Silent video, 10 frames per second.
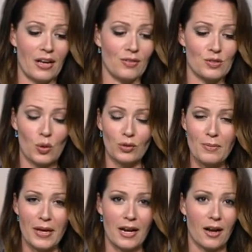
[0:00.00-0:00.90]
and there's only
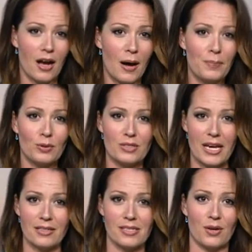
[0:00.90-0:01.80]
been a couple
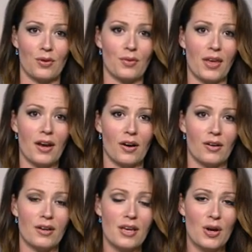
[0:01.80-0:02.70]
days here or there
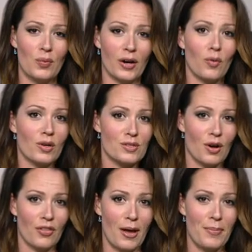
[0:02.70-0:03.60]
where it wasn't
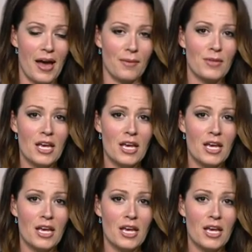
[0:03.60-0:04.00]
all that bad.